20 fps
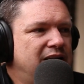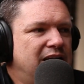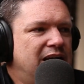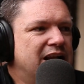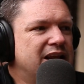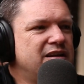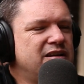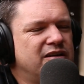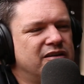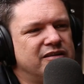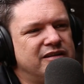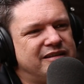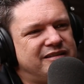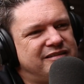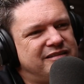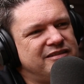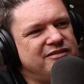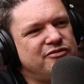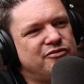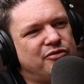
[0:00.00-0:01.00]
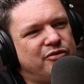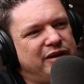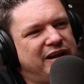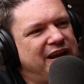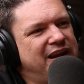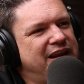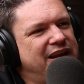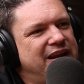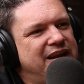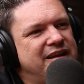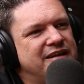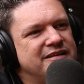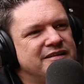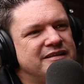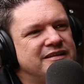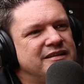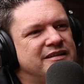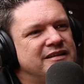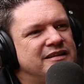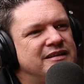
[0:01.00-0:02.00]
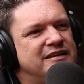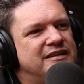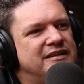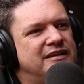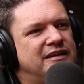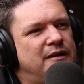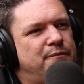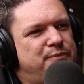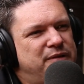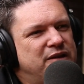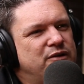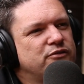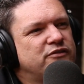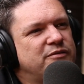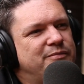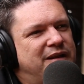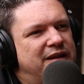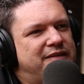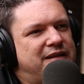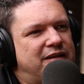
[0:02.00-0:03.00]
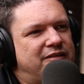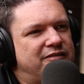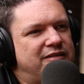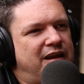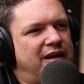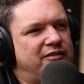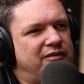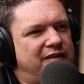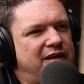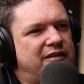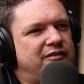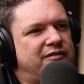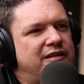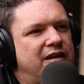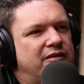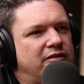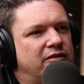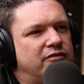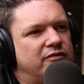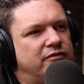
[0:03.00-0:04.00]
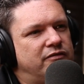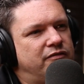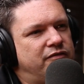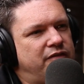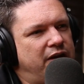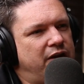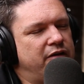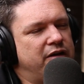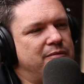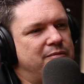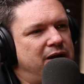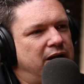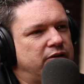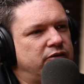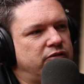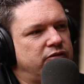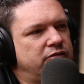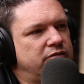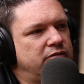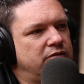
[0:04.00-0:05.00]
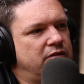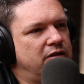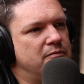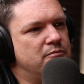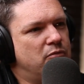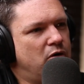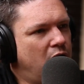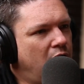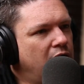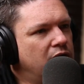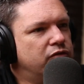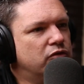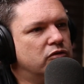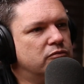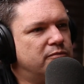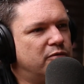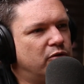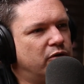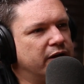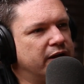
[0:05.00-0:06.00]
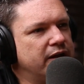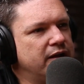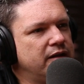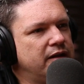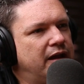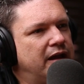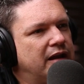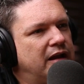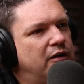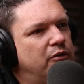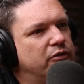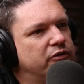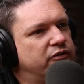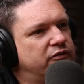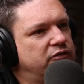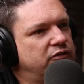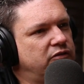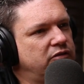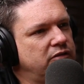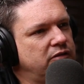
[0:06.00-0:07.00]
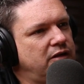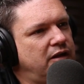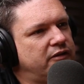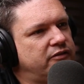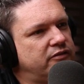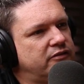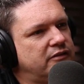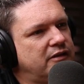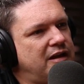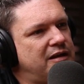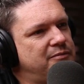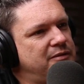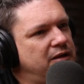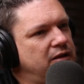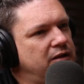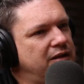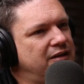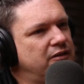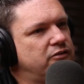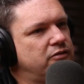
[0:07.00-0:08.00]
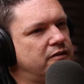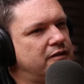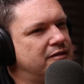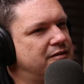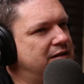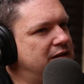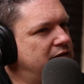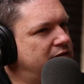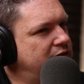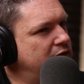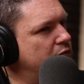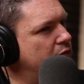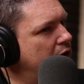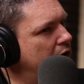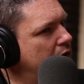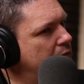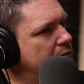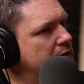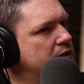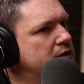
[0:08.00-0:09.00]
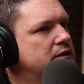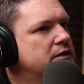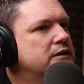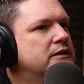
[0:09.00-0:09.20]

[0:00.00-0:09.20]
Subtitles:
I don't know, it didn't really appeal to me at that stage. At that stage, I was very much a Marvel boy, and I was just coming into the DC realm.